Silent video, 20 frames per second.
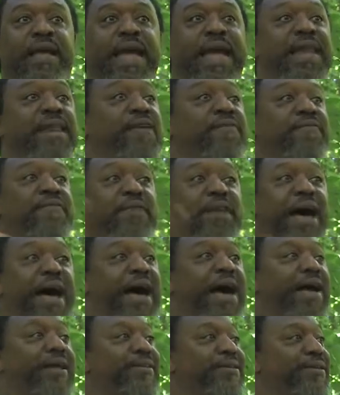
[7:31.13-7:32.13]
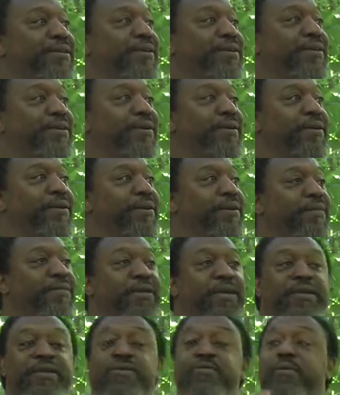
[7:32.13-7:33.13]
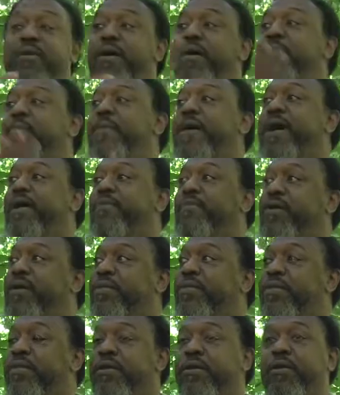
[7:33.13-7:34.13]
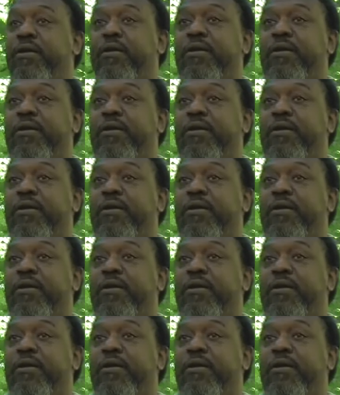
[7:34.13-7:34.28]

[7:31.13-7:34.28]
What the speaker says: And if not, then you come back with,